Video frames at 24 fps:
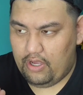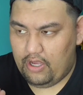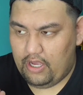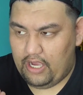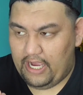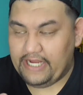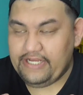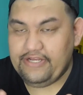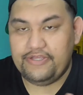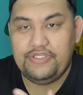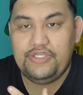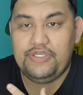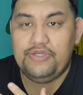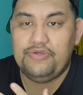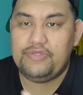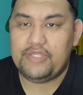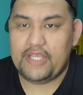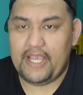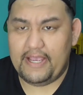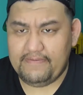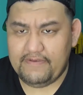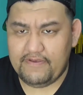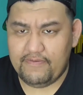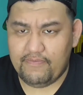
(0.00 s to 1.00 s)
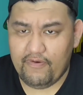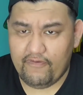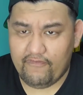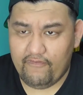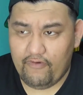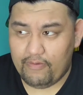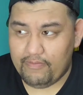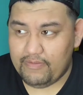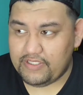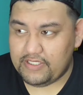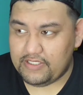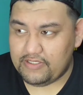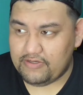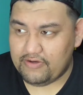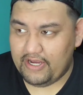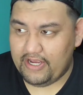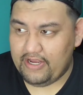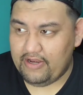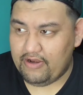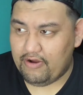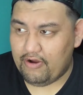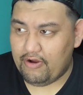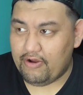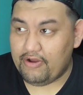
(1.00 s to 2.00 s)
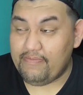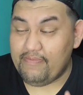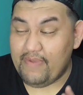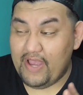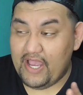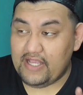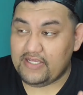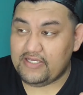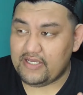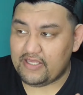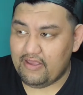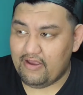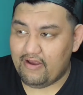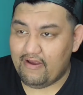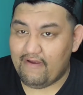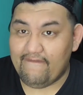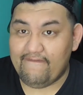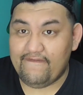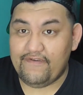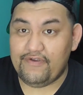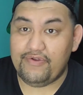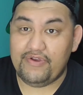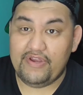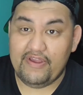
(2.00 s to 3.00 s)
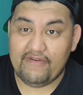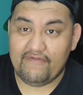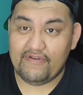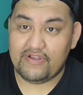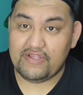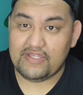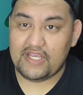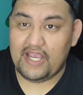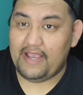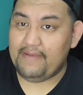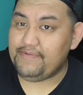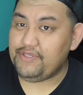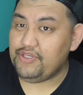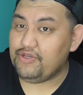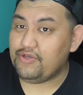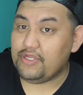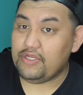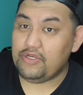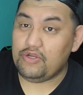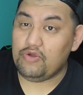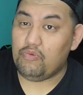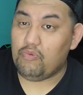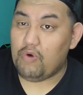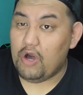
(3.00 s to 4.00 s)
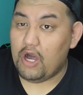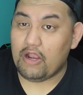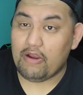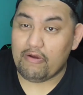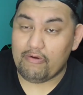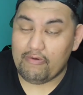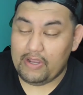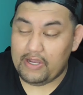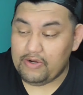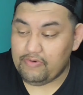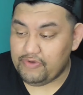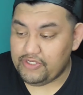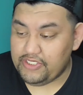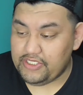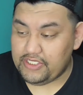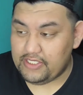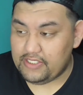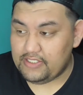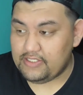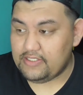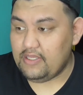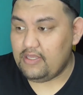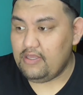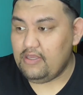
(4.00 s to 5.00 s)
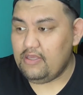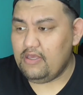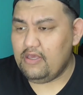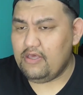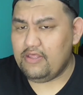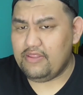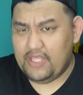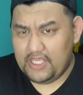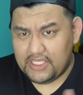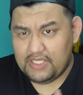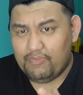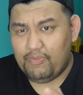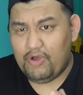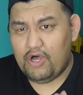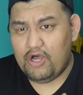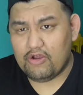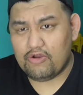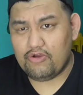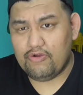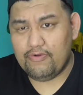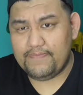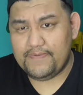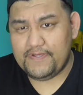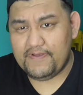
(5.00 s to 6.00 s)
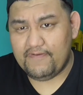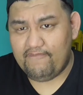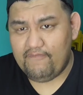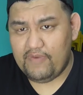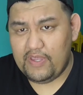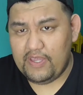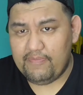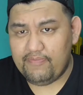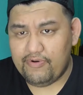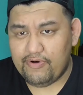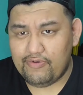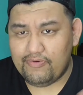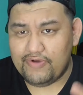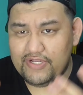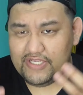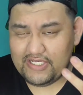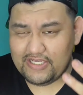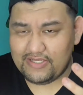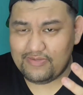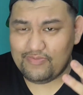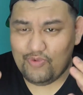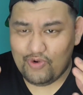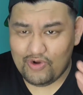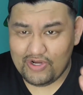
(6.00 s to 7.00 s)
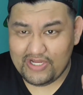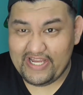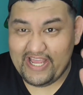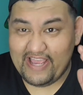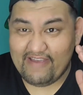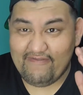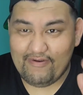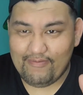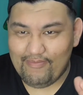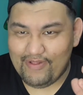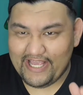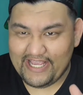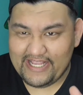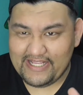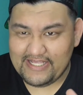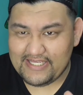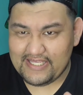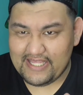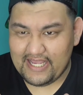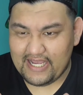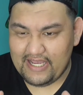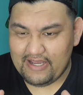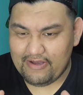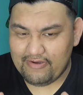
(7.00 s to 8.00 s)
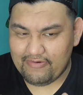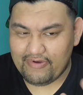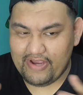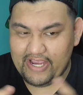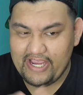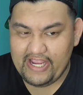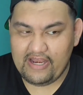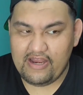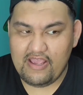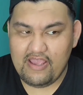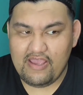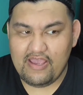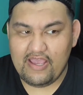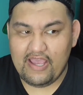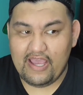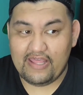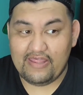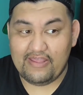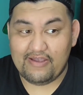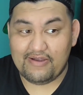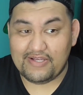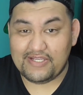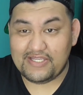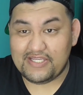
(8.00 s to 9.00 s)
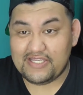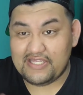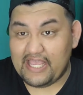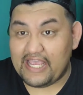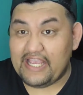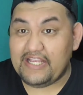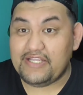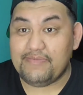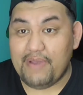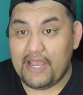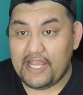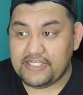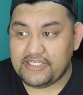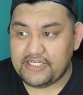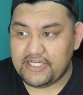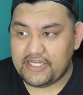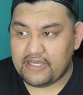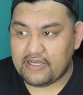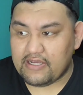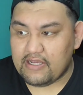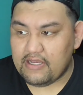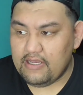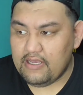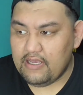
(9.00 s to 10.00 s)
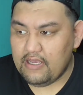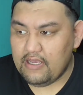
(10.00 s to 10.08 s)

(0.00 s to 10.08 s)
I do 2 types of performances, right? Or in magic, there are a few different types. You can do walk around, which is the small groups of people, which is more David Blaine style, right? And there is stage magic.